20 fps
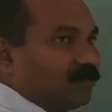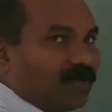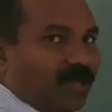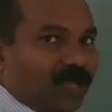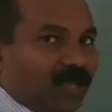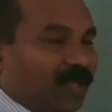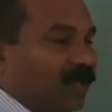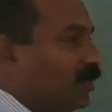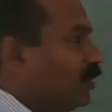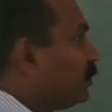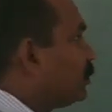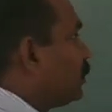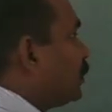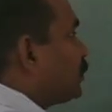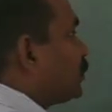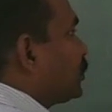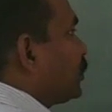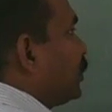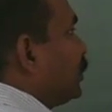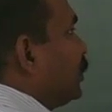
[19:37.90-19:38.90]
Okay,
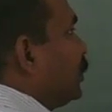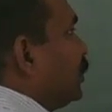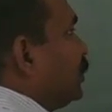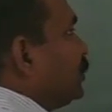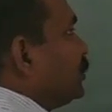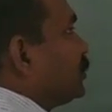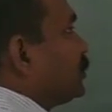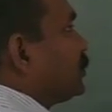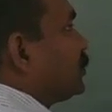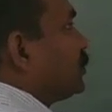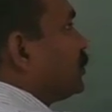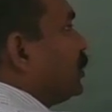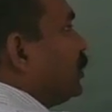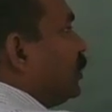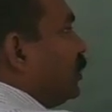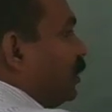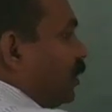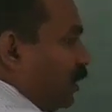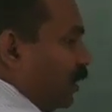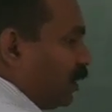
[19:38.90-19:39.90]
the shell is
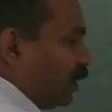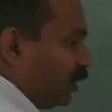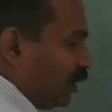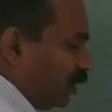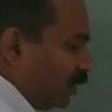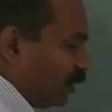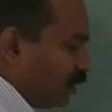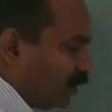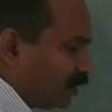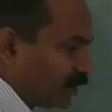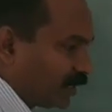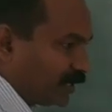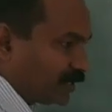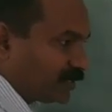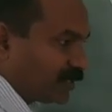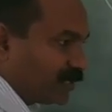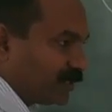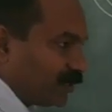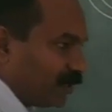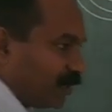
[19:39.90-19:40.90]

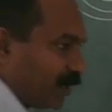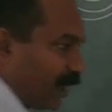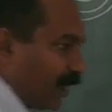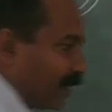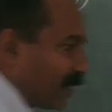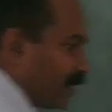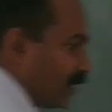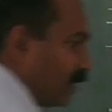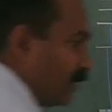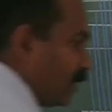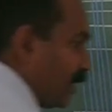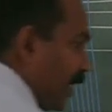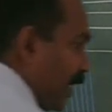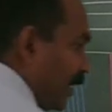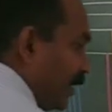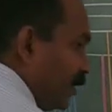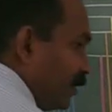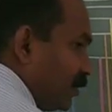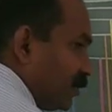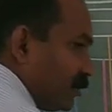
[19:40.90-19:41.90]
written like a
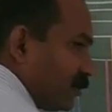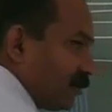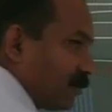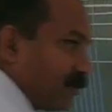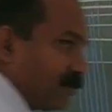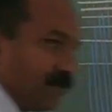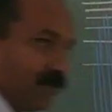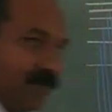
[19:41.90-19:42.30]
line